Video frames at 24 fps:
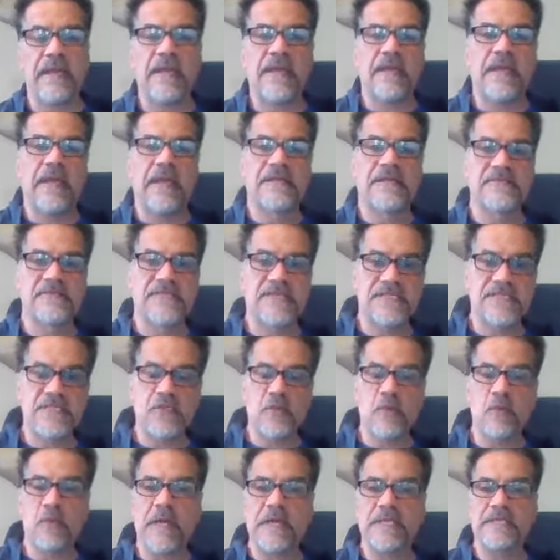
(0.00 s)
excess
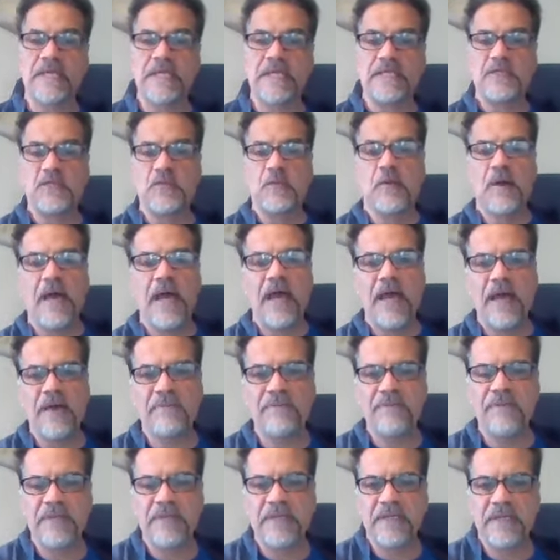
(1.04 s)
weight that you have,
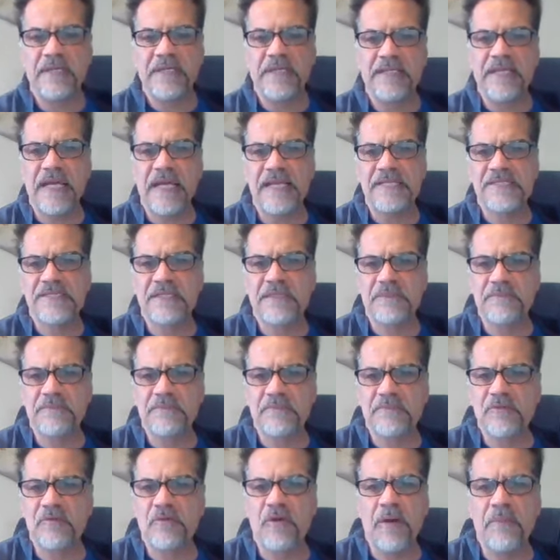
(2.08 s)
it hasn't
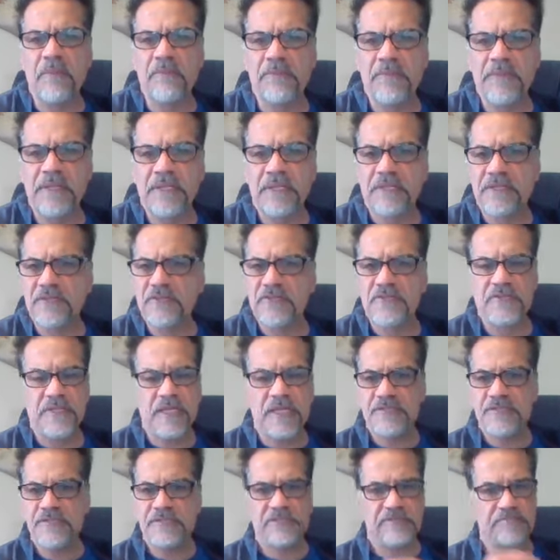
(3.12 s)
come
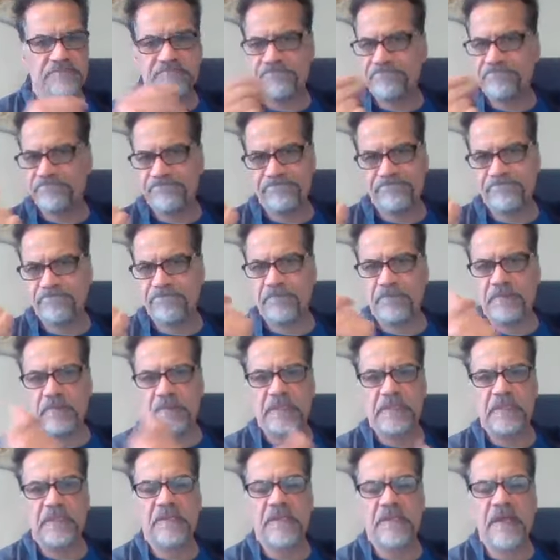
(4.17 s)
just
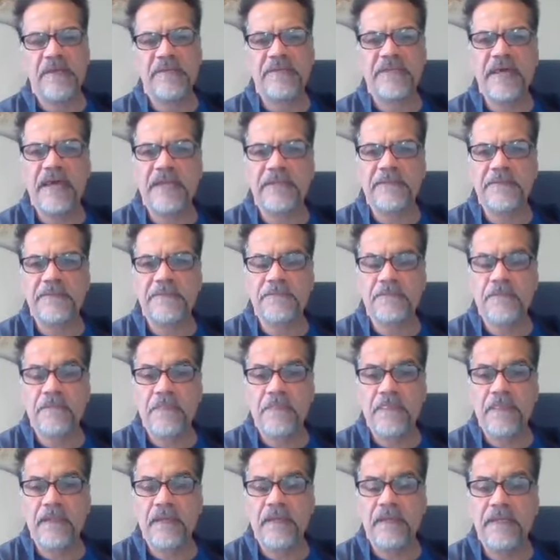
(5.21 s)
like that.
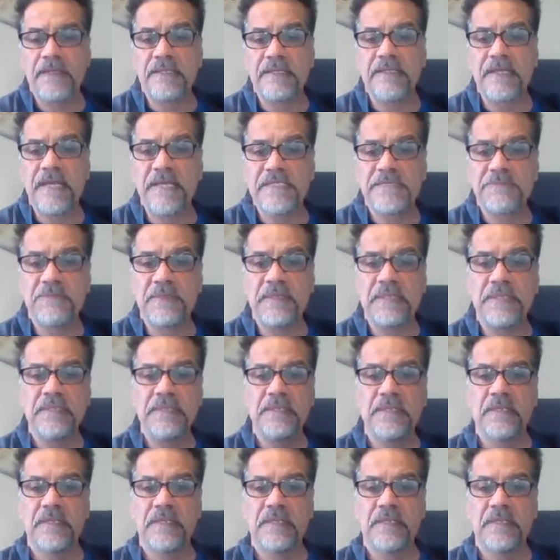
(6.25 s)
It has been